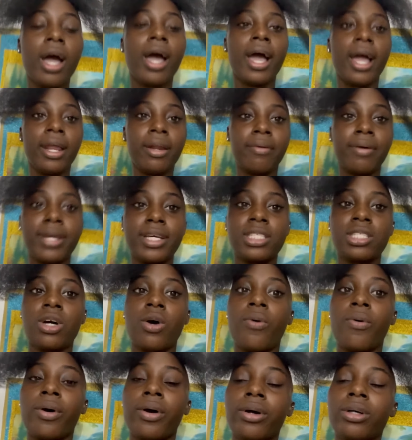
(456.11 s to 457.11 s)
Anyways,
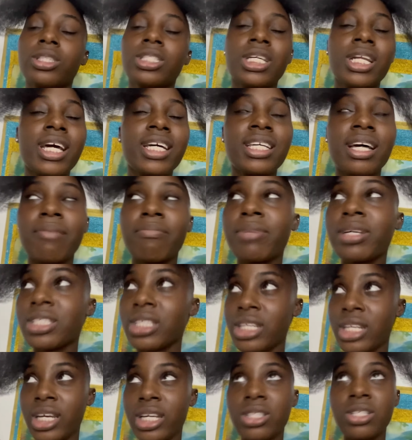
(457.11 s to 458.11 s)
well, today's a
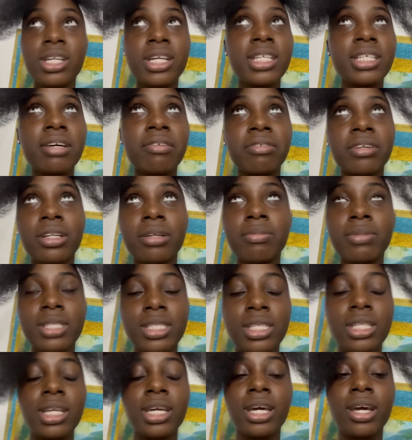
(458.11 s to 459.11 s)
busy day. Today's a very
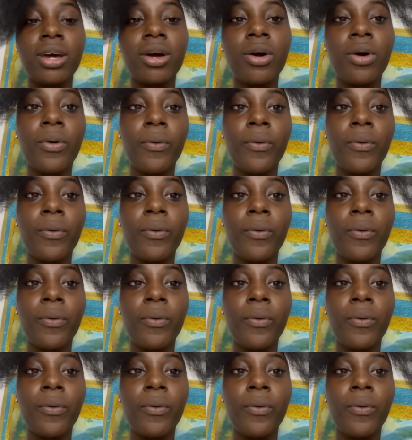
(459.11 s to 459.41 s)
busy day.